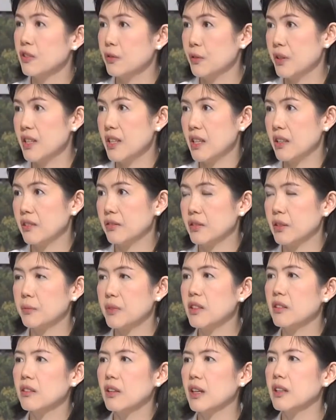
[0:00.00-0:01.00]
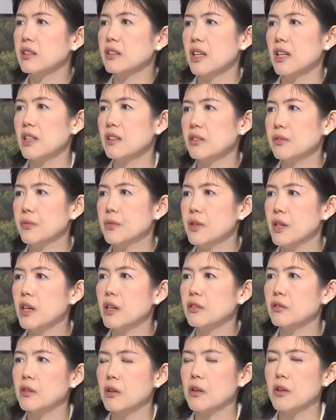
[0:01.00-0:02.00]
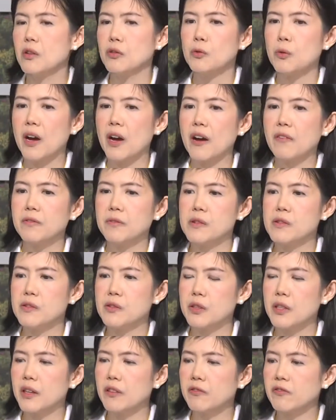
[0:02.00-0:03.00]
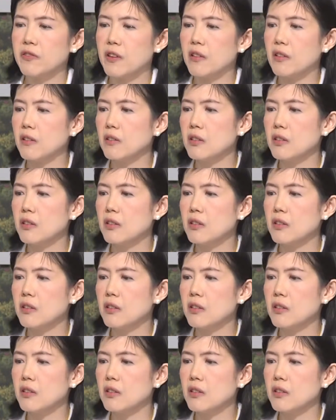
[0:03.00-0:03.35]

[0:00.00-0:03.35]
clinic, something like that. Yeah, to have check for.